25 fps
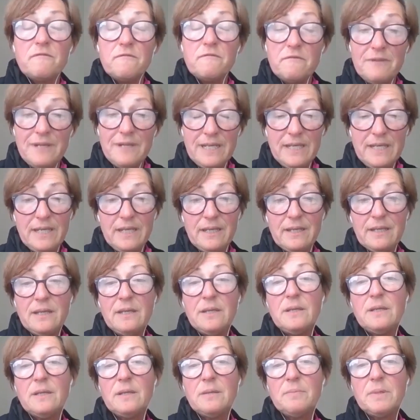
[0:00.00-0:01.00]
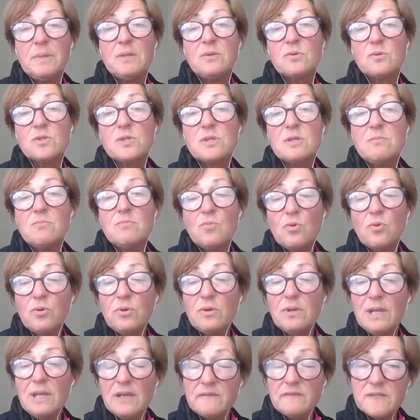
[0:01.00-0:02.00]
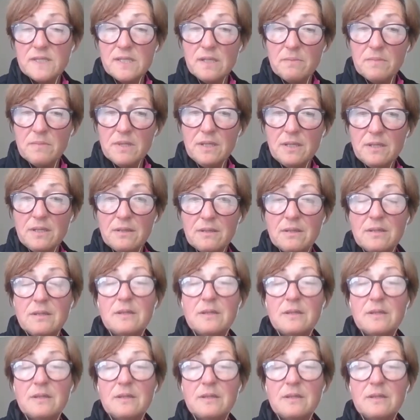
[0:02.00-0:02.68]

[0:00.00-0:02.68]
reading, because the more you love something,